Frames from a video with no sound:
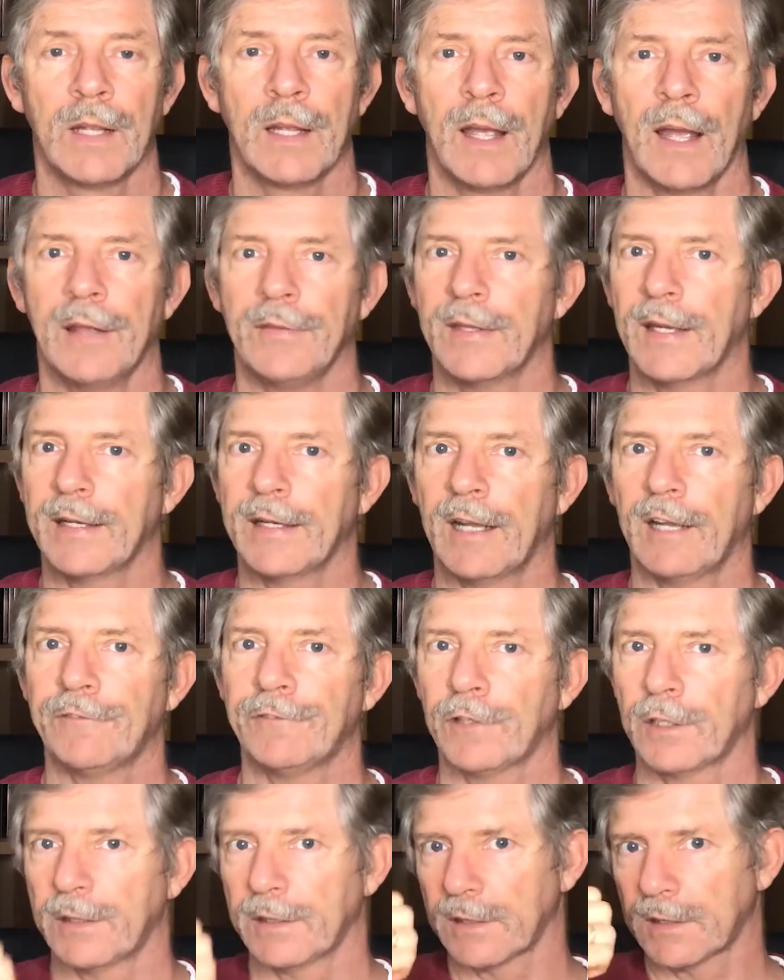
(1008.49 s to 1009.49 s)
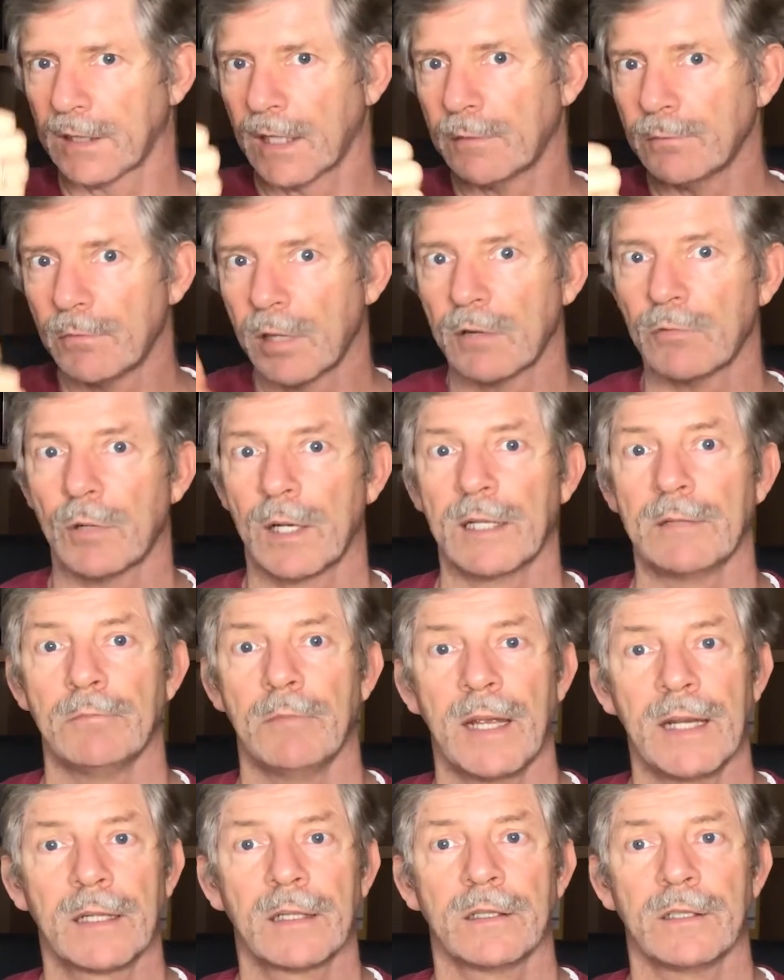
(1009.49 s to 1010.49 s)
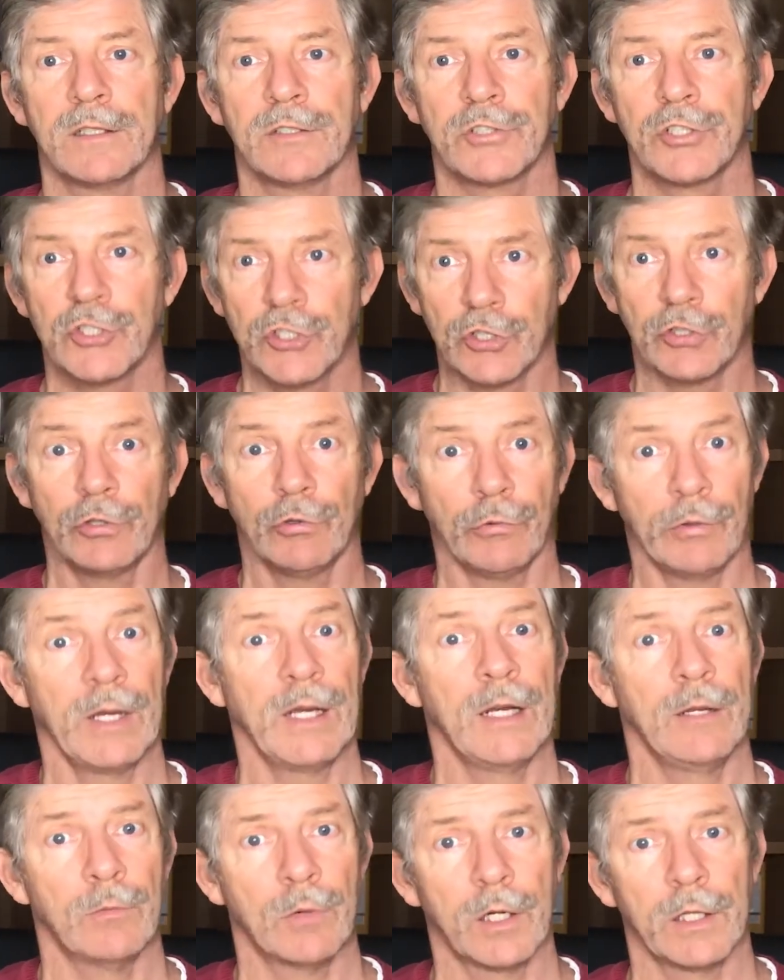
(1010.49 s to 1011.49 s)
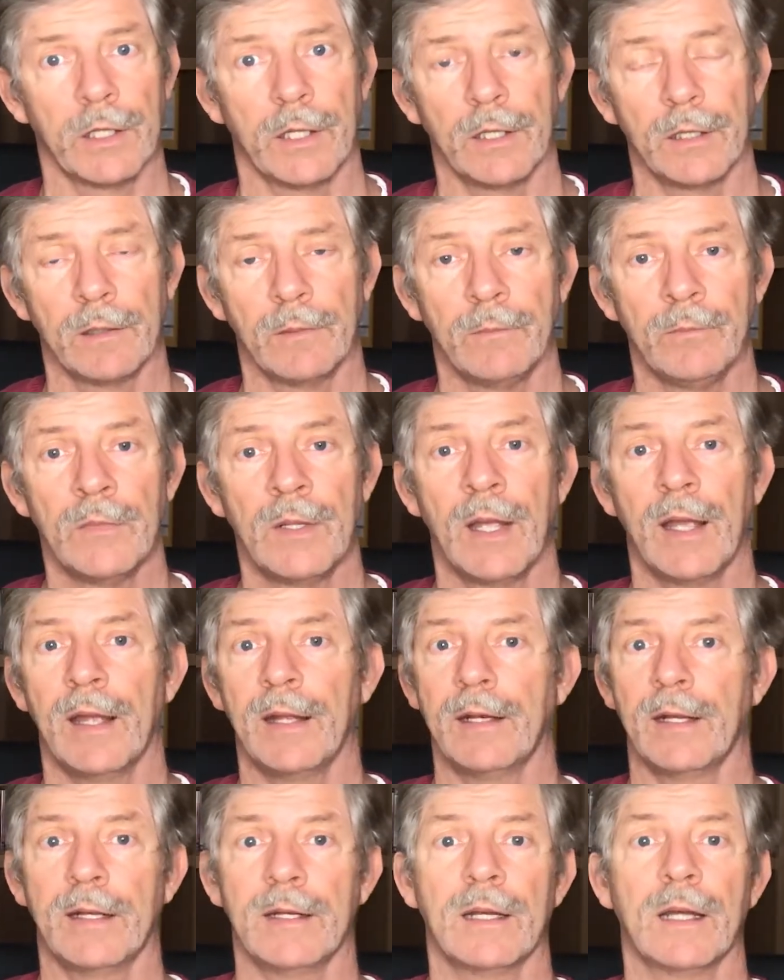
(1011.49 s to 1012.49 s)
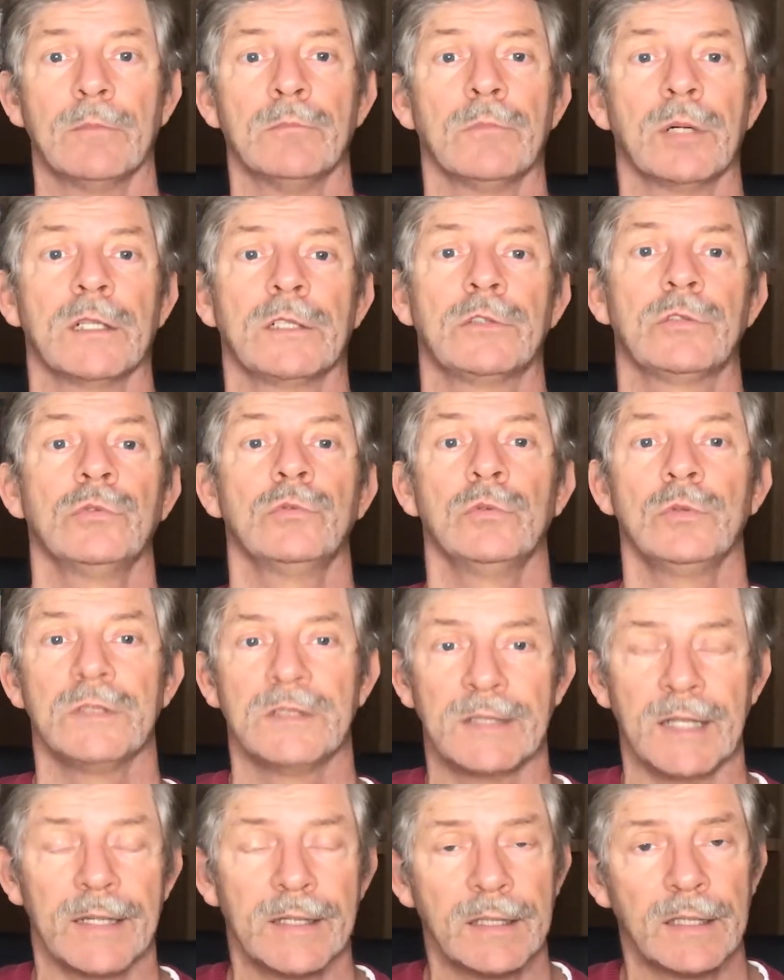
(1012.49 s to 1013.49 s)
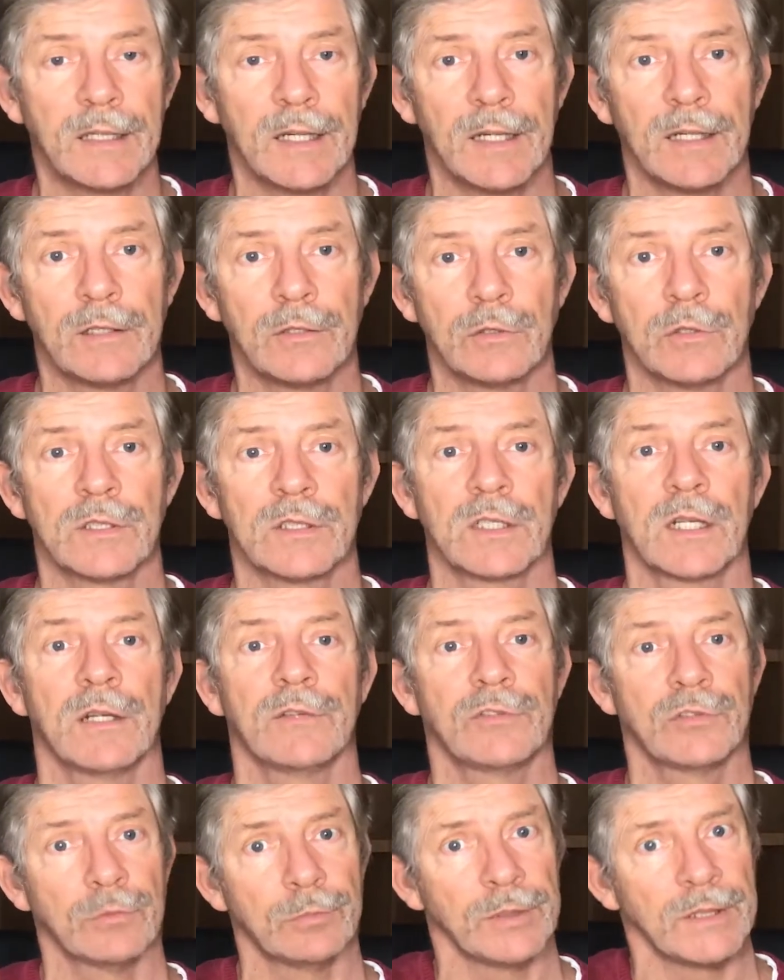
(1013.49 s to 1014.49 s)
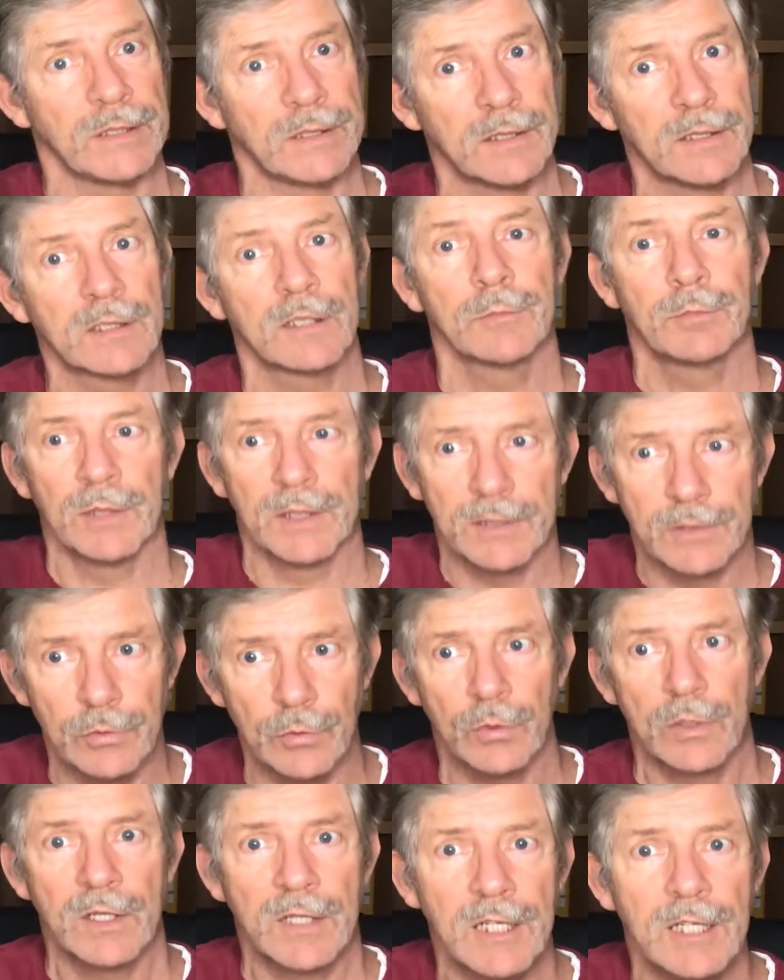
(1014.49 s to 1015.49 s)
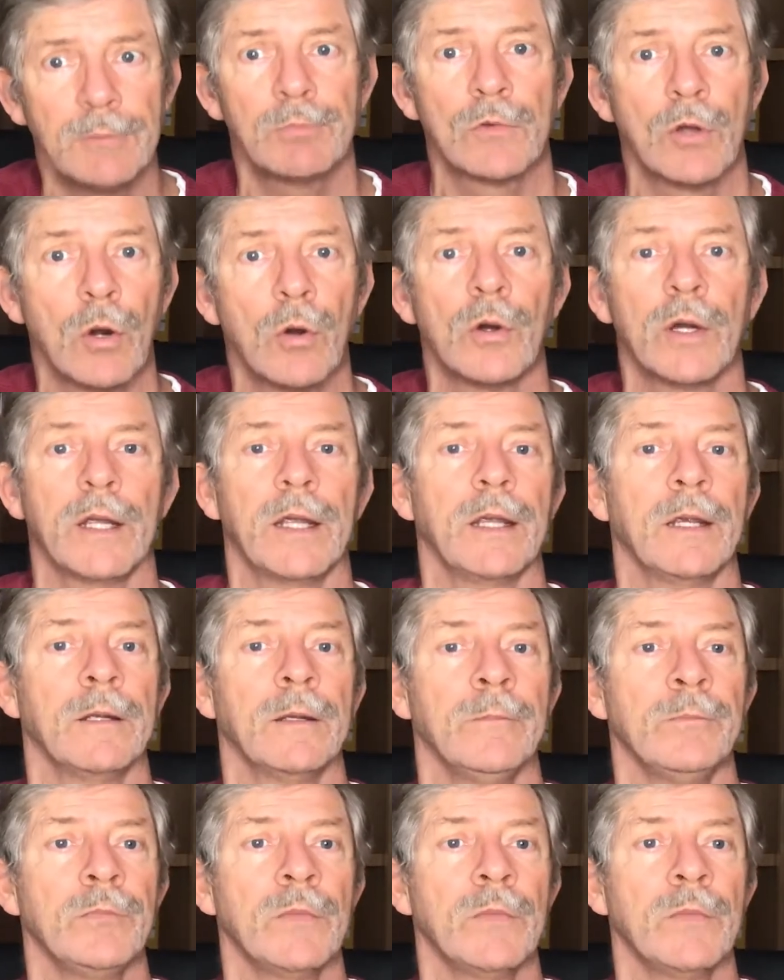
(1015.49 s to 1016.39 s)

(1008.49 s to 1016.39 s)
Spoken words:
And that effort is, number one, make a decision you really want it. And then number two, dedicate yourself to be disciplined to keep going.